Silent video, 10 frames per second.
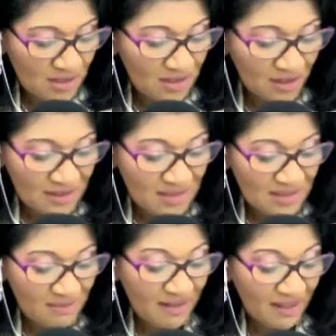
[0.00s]
not
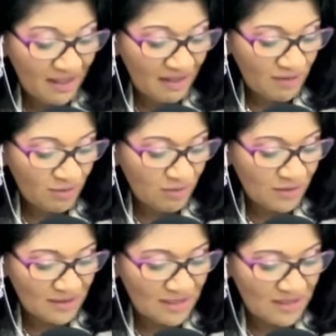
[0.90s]
since the beginning of the
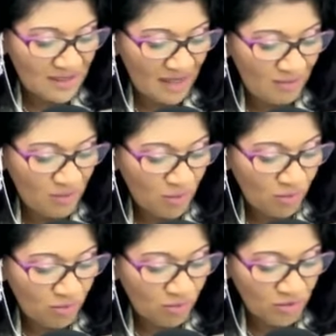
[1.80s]
world to this time,
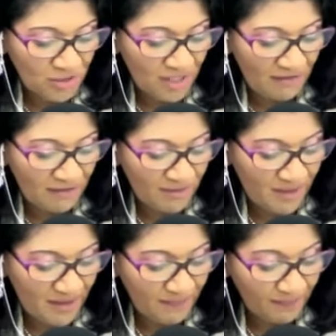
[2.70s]
no, nor shall ever
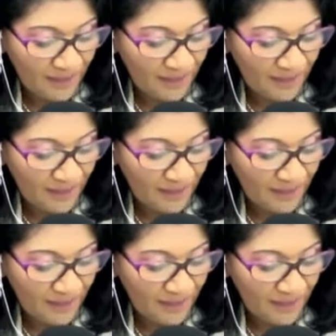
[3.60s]
be